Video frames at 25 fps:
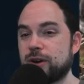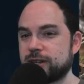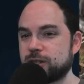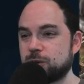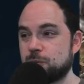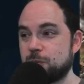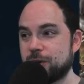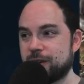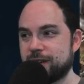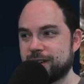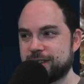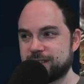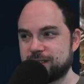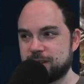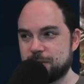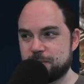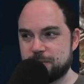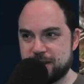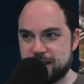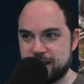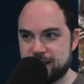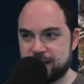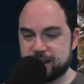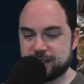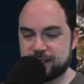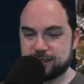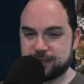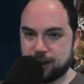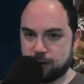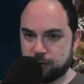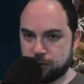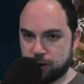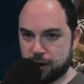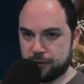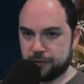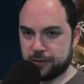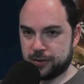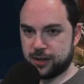experienced than me can
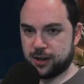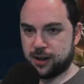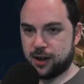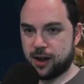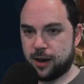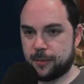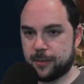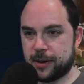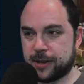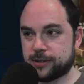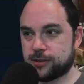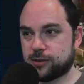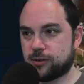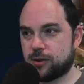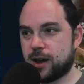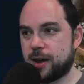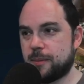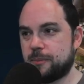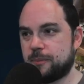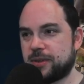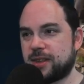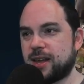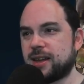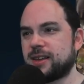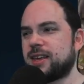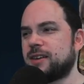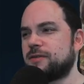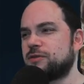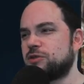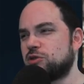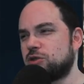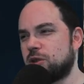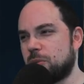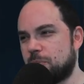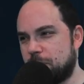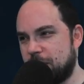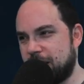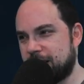sound off in the comments, right? But that gives
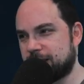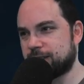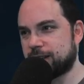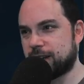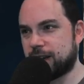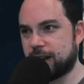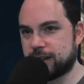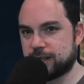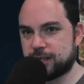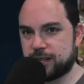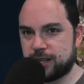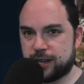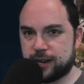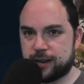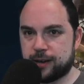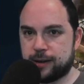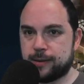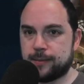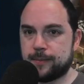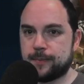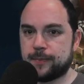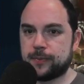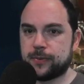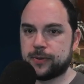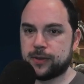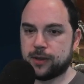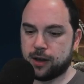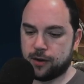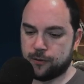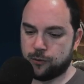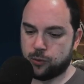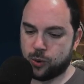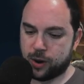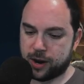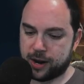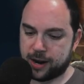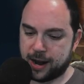you the basic idea of what